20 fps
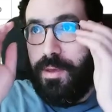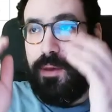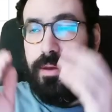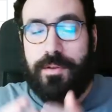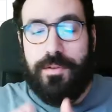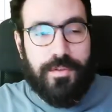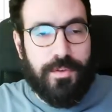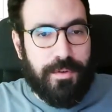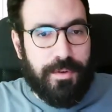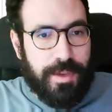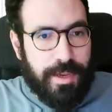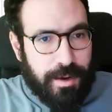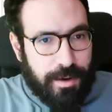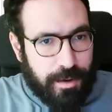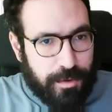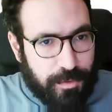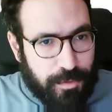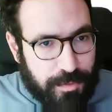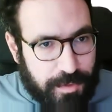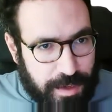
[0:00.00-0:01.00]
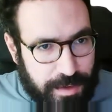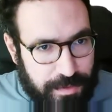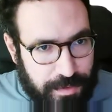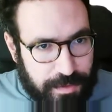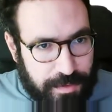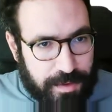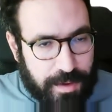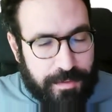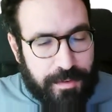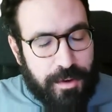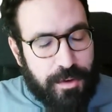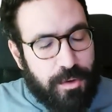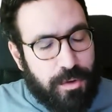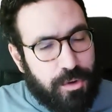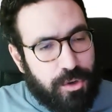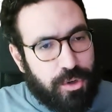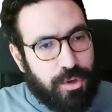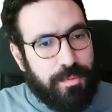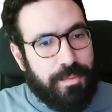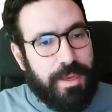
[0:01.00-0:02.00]
So in order to test the server, you
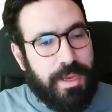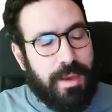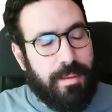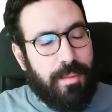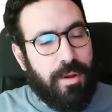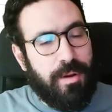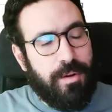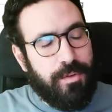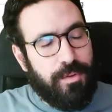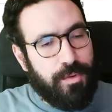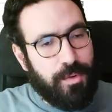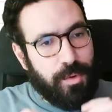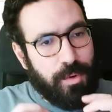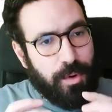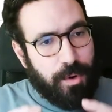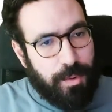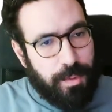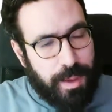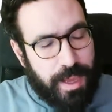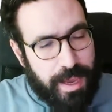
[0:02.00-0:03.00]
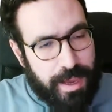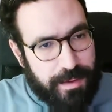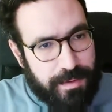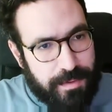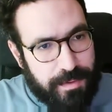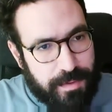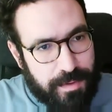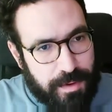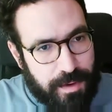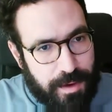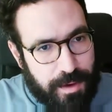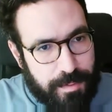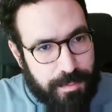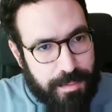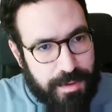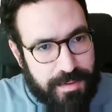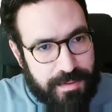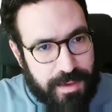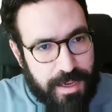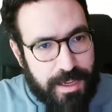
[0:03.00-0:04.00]
should be able to create a
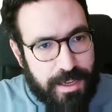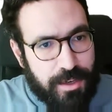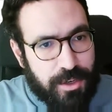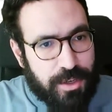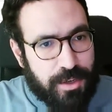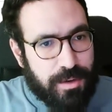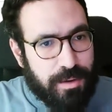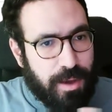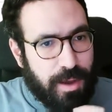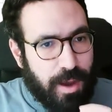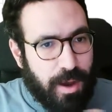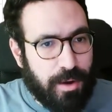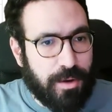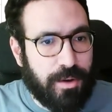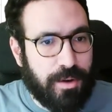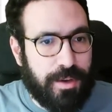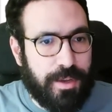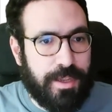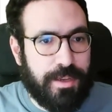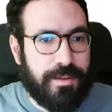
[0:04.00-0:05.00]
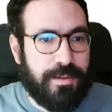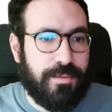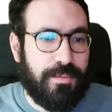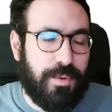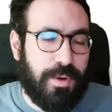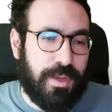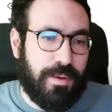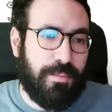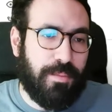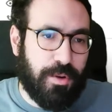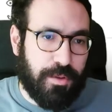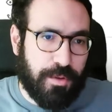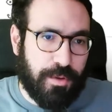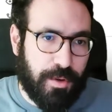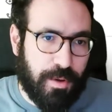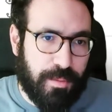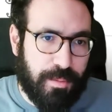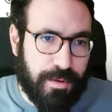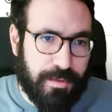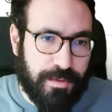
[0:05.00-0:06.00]
message, encode it with
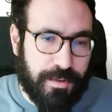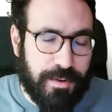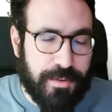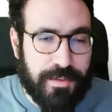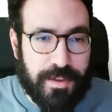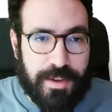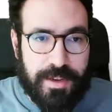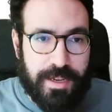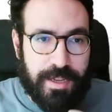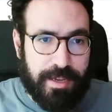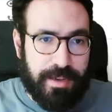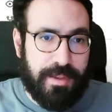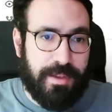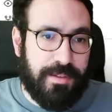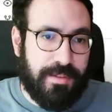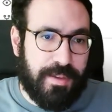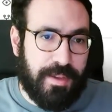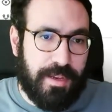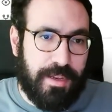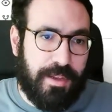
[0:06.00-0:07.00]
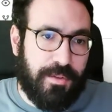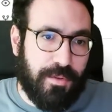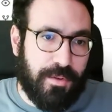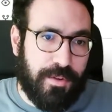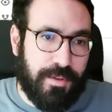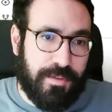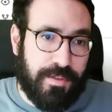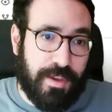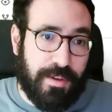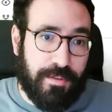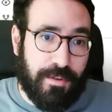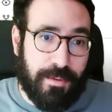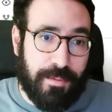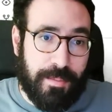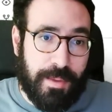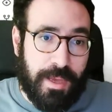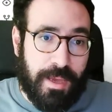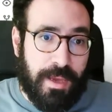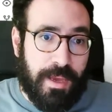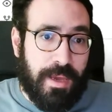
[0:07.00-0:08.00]
protocol buffers, and then send it to the server.
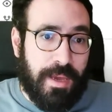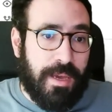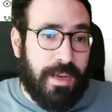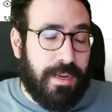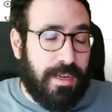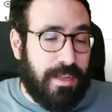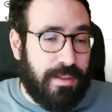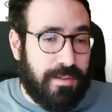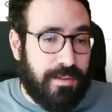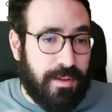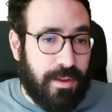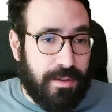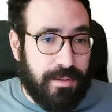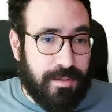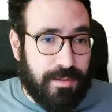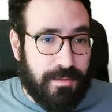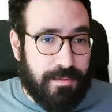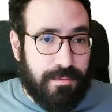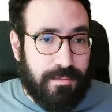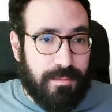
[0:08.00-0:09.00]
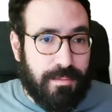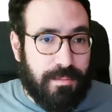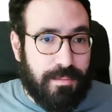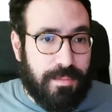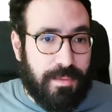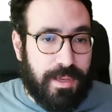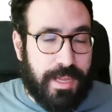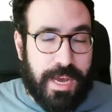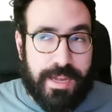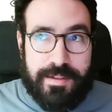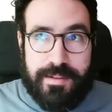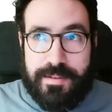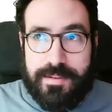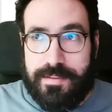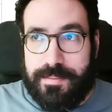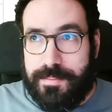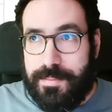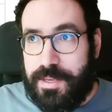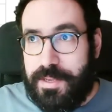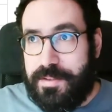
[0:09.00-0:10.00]
It's not that
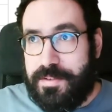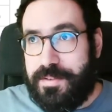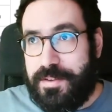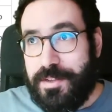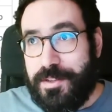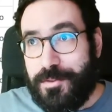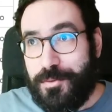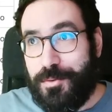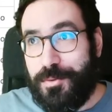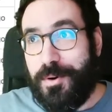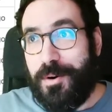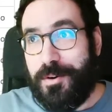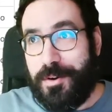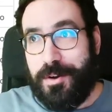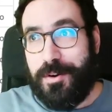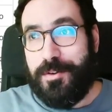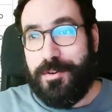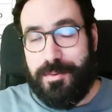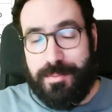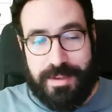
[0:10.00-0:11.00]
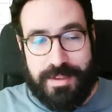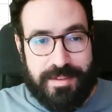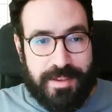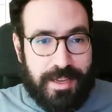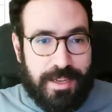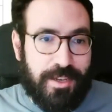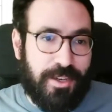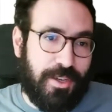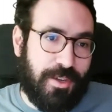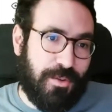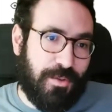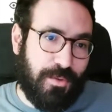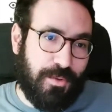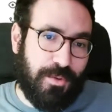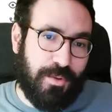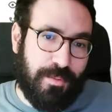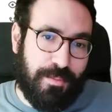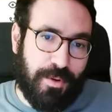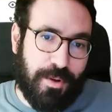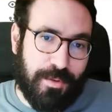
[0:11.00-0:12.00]
easy to encode a message into
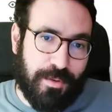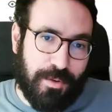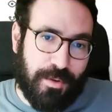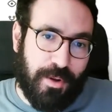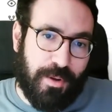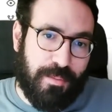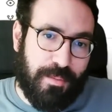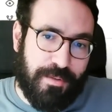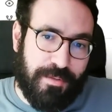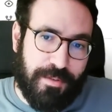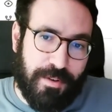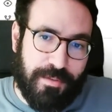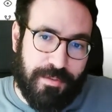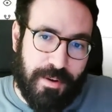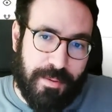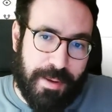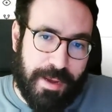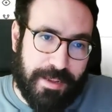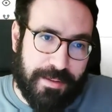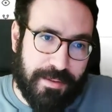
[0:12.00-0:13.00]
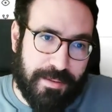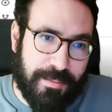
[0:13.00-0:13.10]
the protocol buffer format.